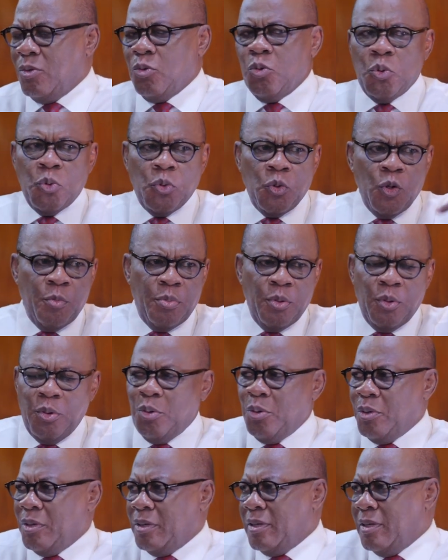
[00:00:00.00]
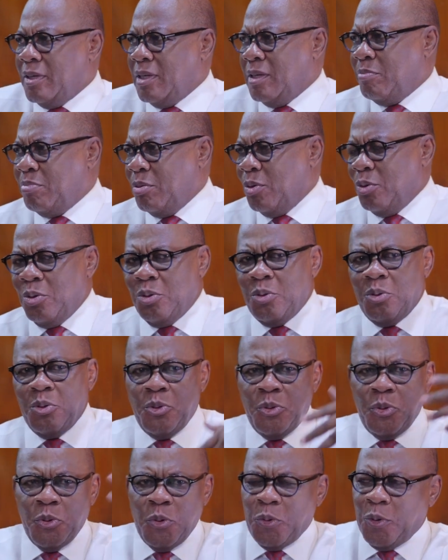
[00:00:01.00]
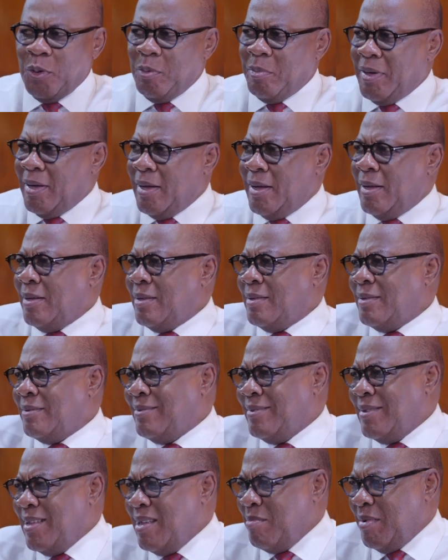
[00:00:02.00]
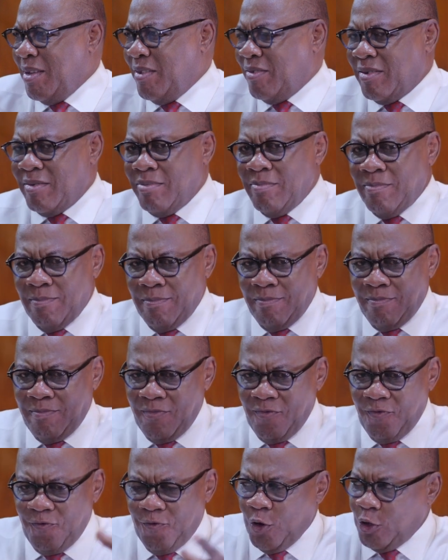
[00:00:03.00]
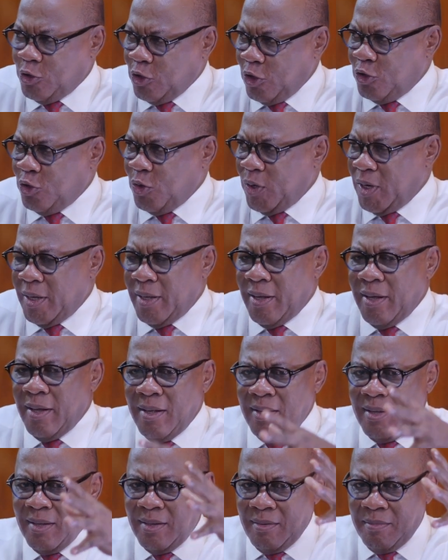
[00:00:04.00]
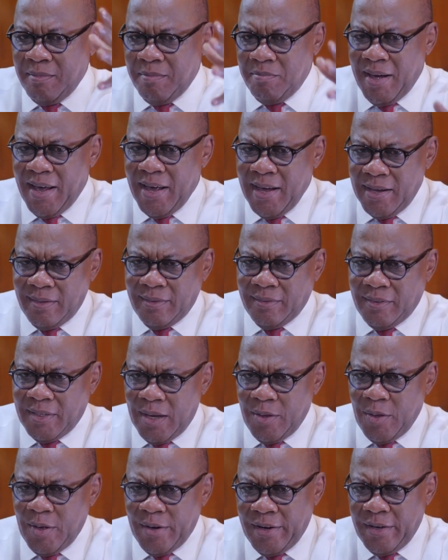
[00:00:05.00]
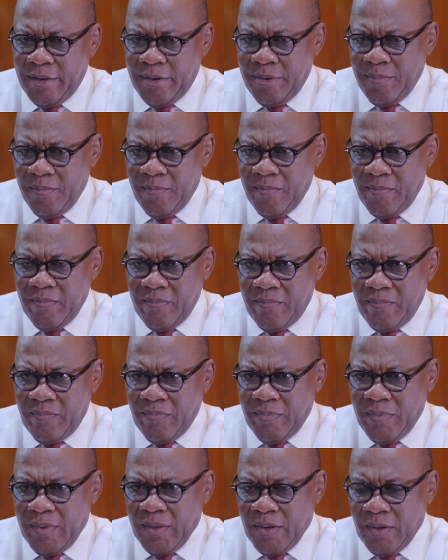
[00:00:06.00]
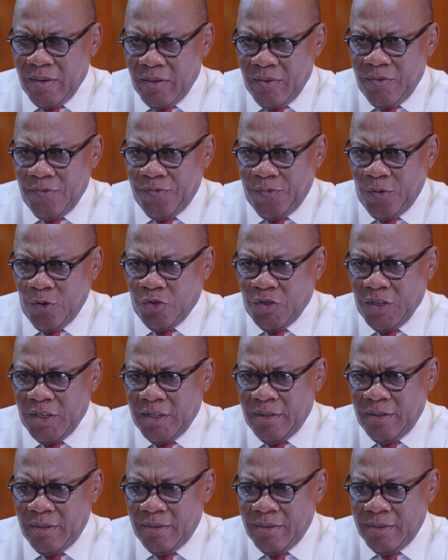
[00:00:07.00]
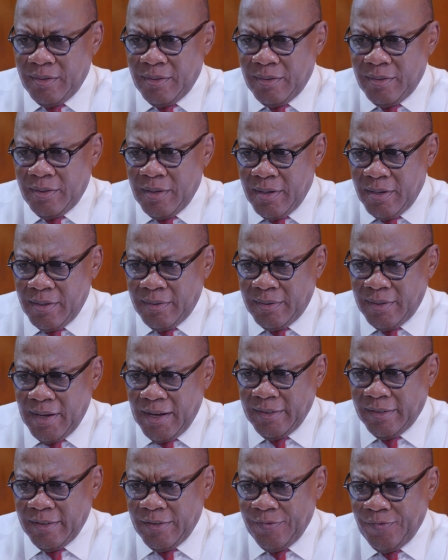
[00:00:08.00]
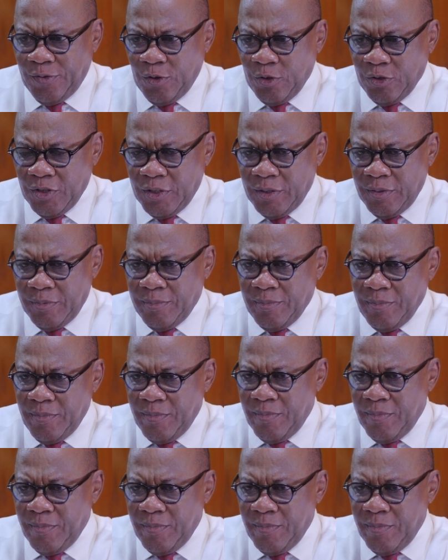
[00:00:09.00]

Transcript: Urhobo, Igbo, Yoruba, name it. Forced us together by January 14, 1914.